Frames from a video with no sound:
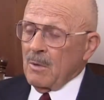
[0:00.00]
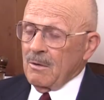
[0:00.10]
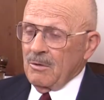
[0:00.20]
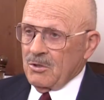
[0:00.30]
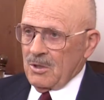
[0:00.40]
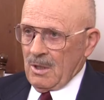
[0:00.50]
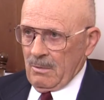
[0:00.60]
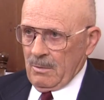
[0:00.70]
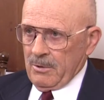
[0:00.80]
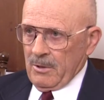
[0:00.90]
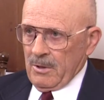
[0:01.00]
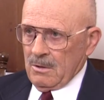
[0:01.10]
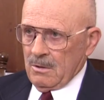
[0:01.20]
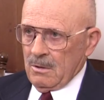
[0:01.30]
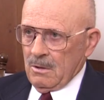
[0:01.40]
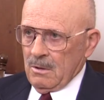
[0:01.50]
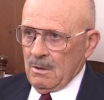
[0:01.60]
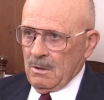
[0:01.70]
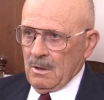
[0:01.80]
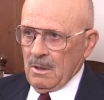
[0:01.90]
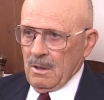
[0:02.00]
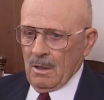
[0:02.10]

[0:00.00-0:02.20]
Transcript: marvelous job with the prairies, uh,